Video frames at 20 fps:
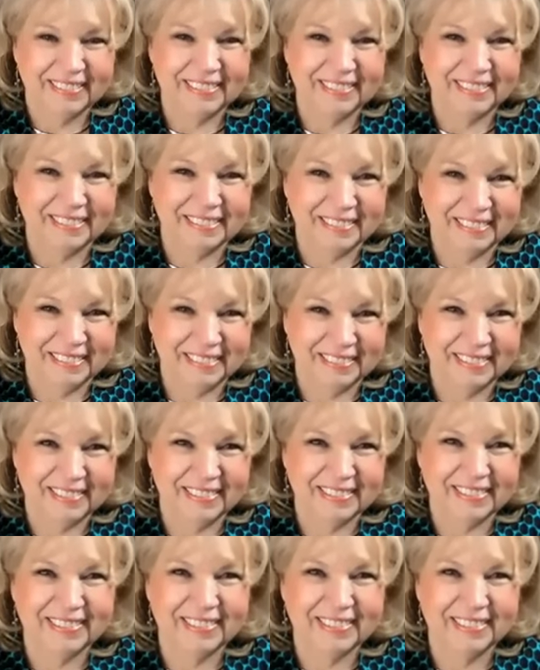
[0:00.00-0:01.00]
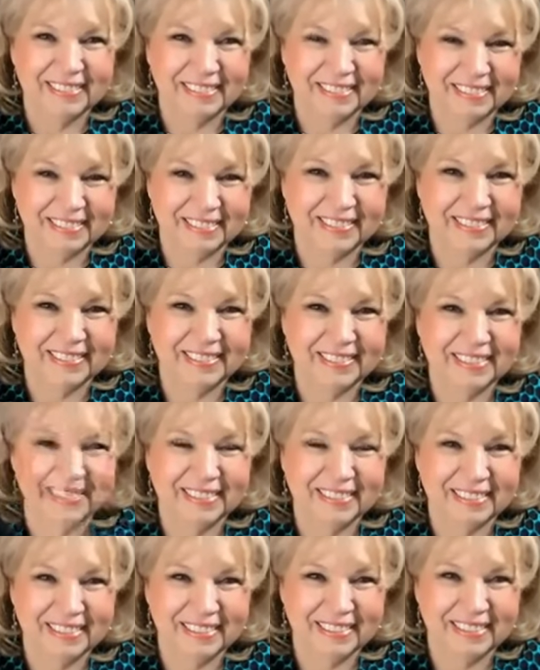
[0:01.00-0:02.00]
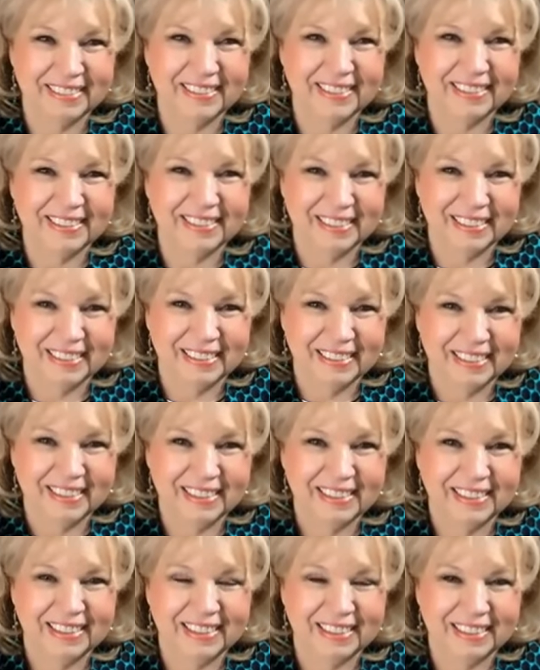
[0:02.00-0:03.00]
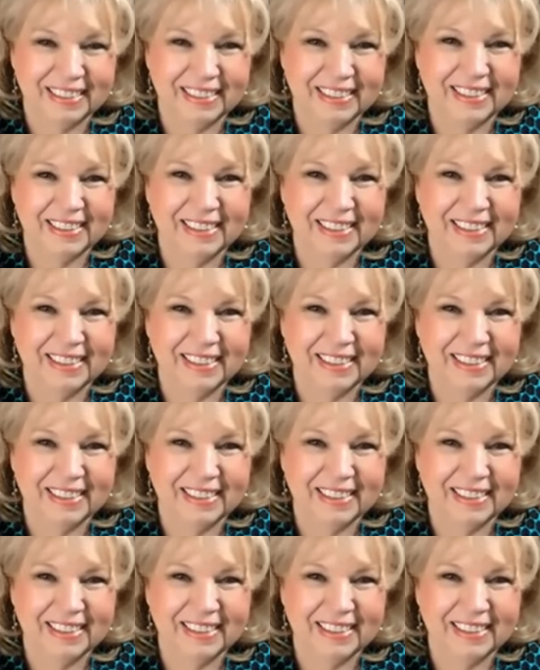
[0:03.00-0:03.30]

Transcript: This person isn't speaking.